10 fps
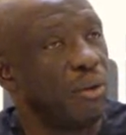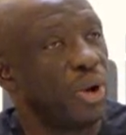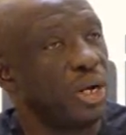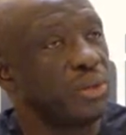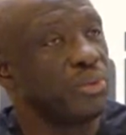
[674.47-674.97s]

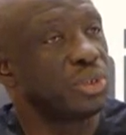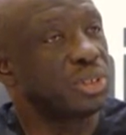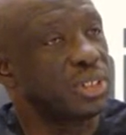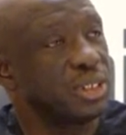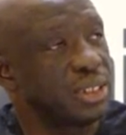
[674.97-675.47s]
Well, it was
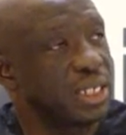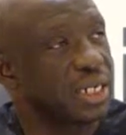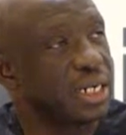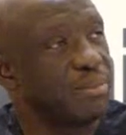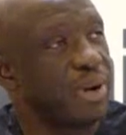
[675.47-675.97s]
written
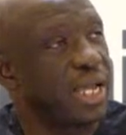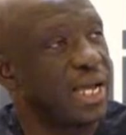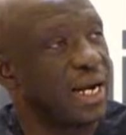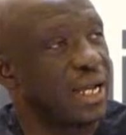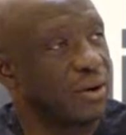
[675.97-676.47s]
generally by
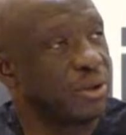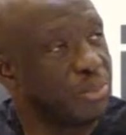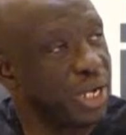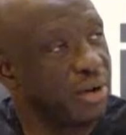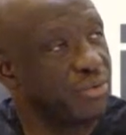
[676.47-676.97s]
Galga on
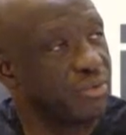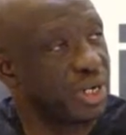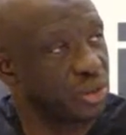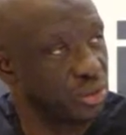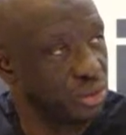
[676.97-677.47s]
behalf of
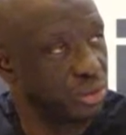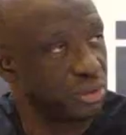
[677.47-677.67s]
councils.